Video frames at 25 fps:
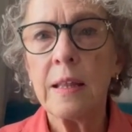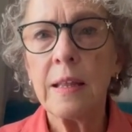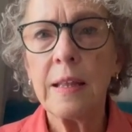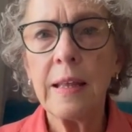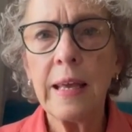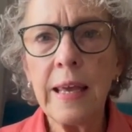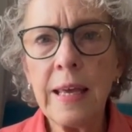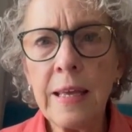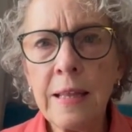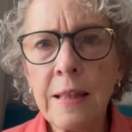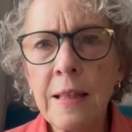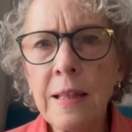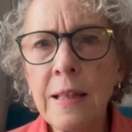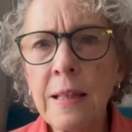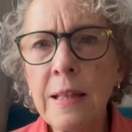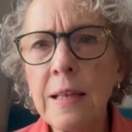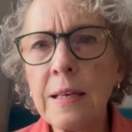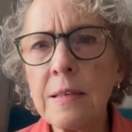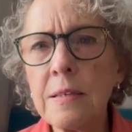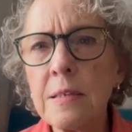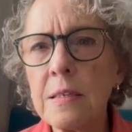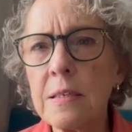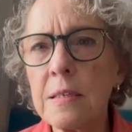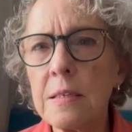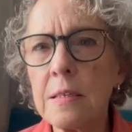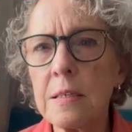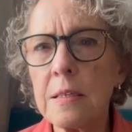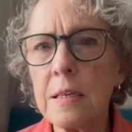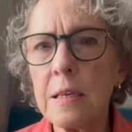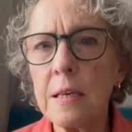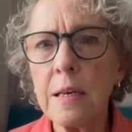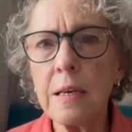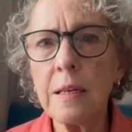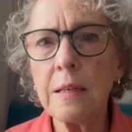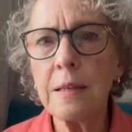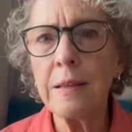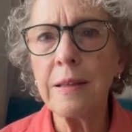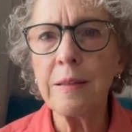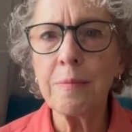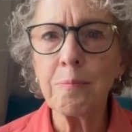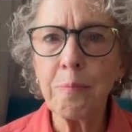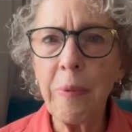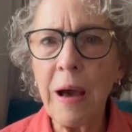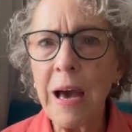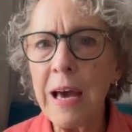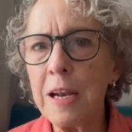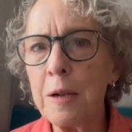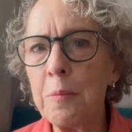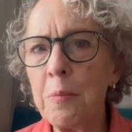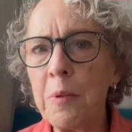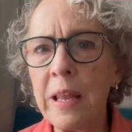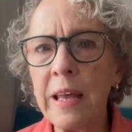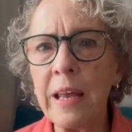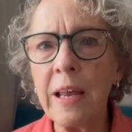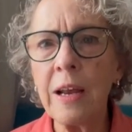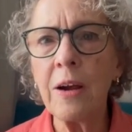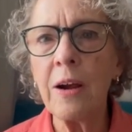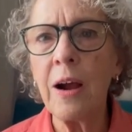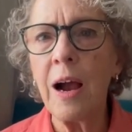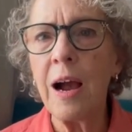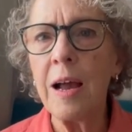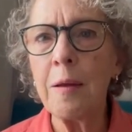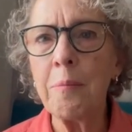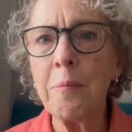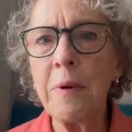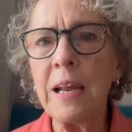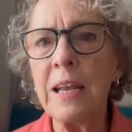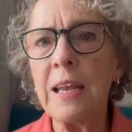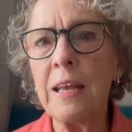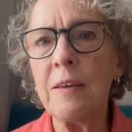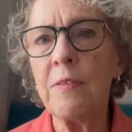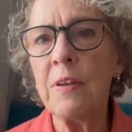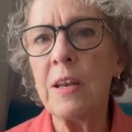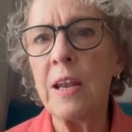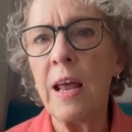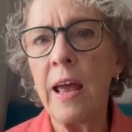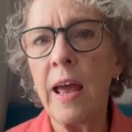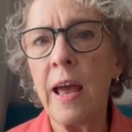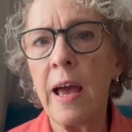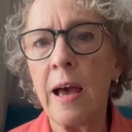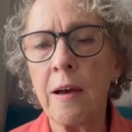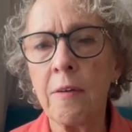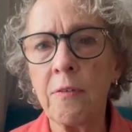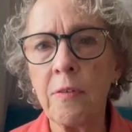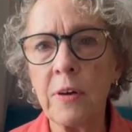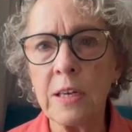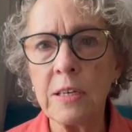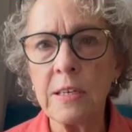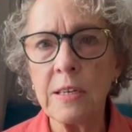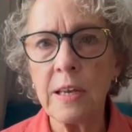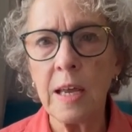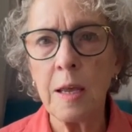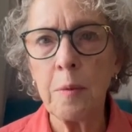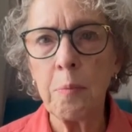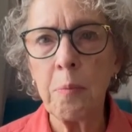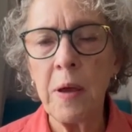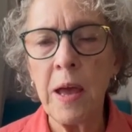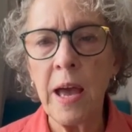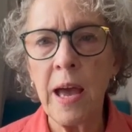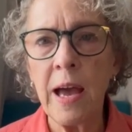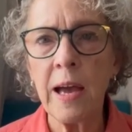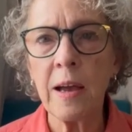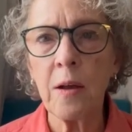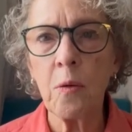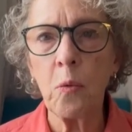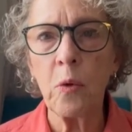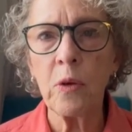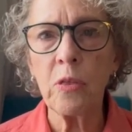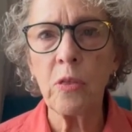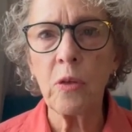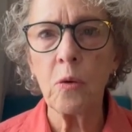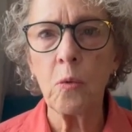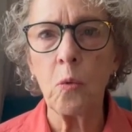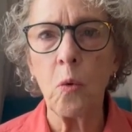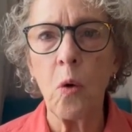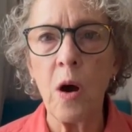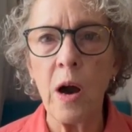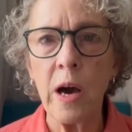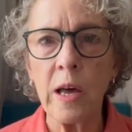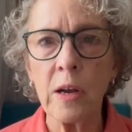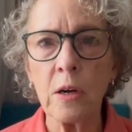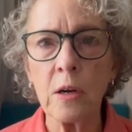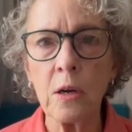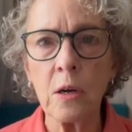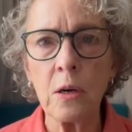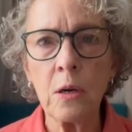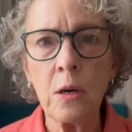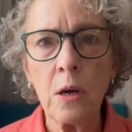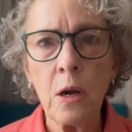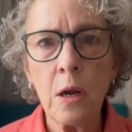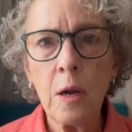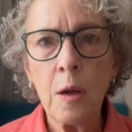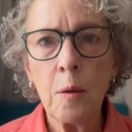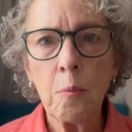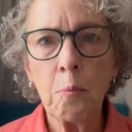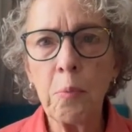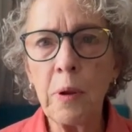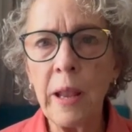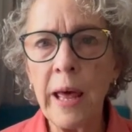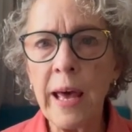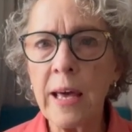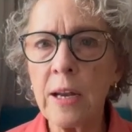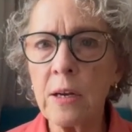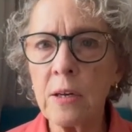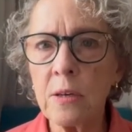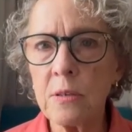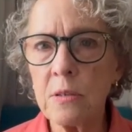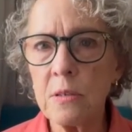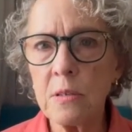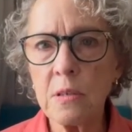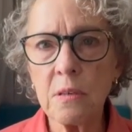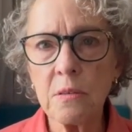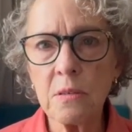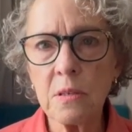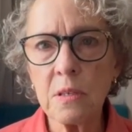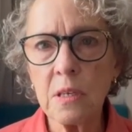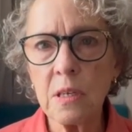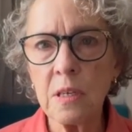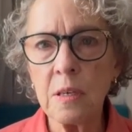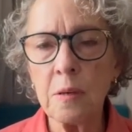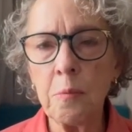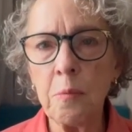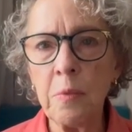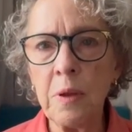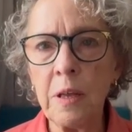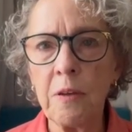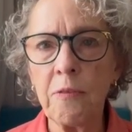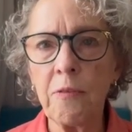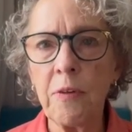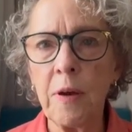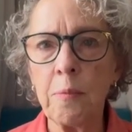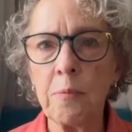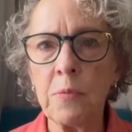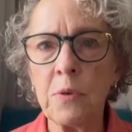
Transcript: In this bottom layer, I might even have a day pack with a water bladder system if I'm